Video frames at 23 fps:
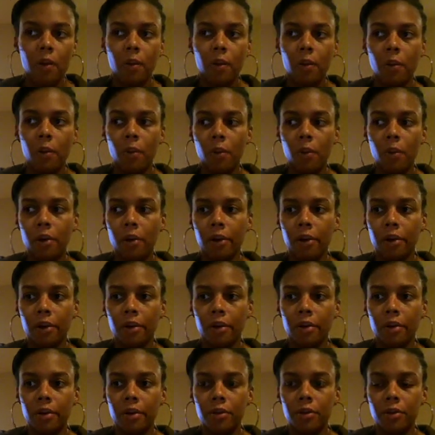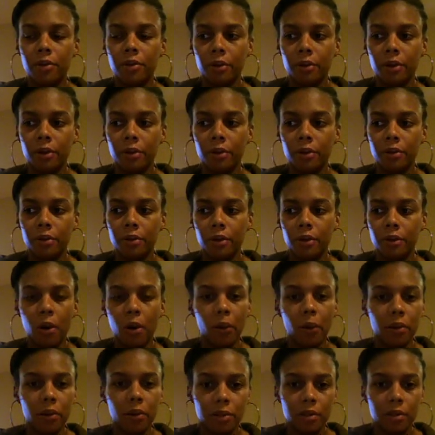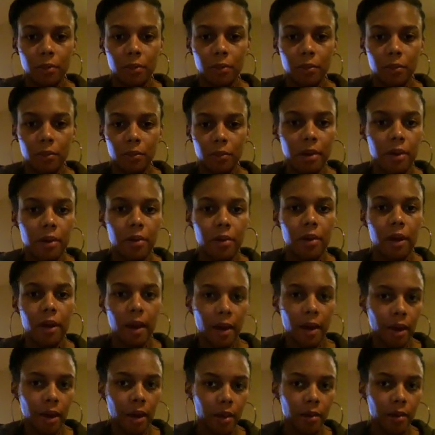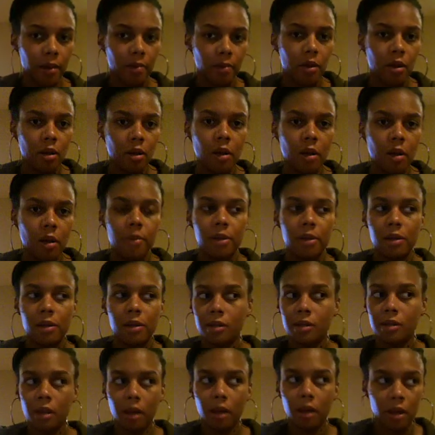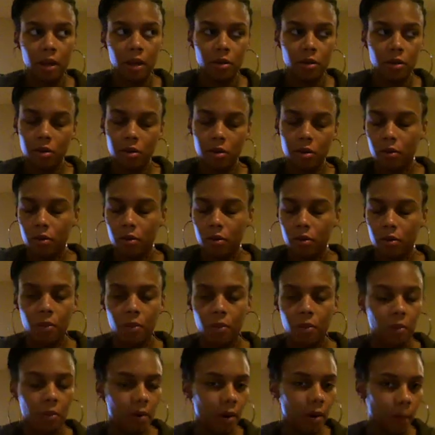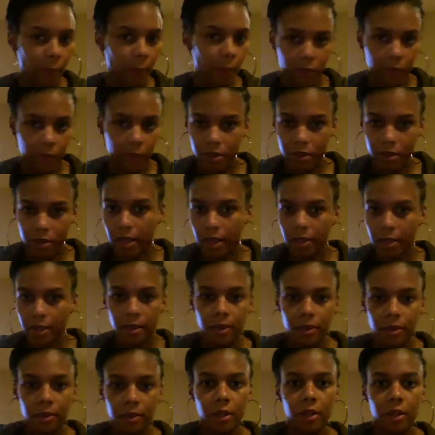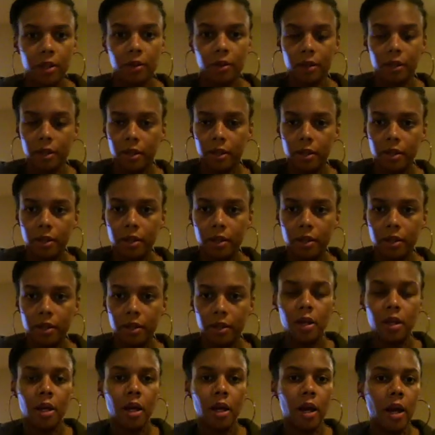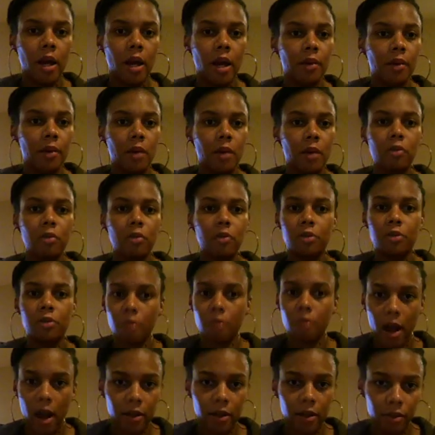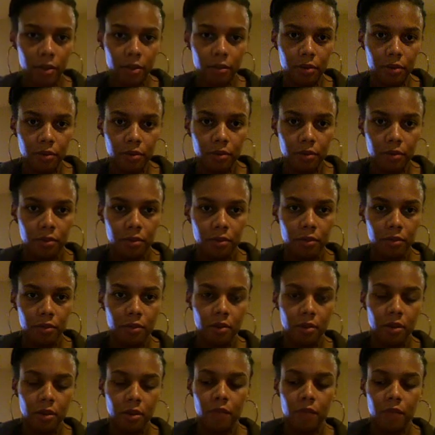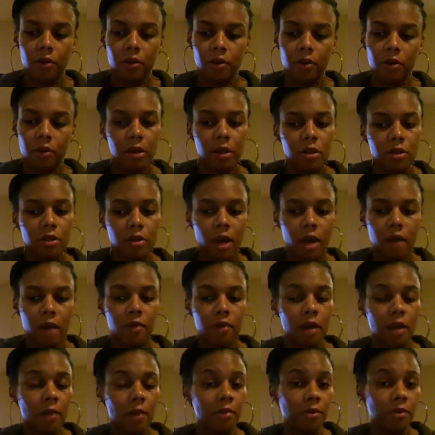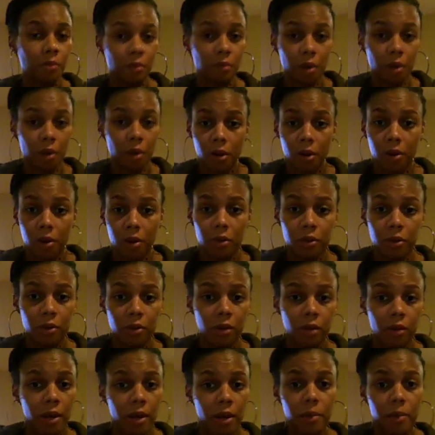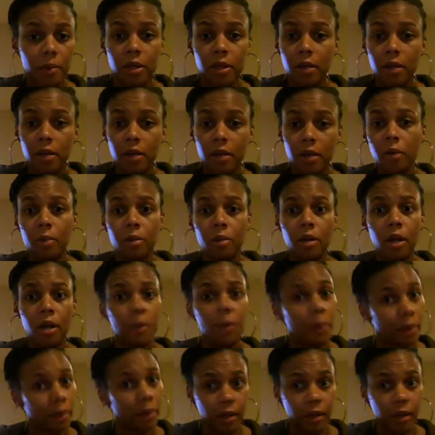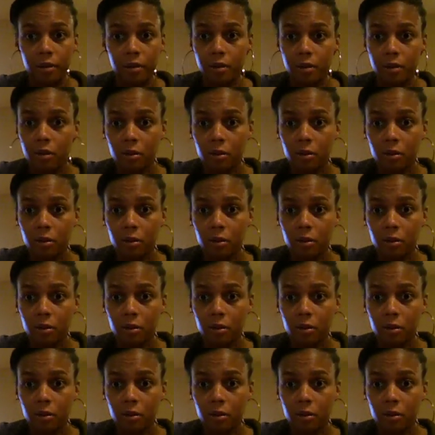or you're calling someone out of their name. Because again, you don't know what state these men are in and they will try you. And for the bus driver, that was wrong. You can't be giving women uppercuts.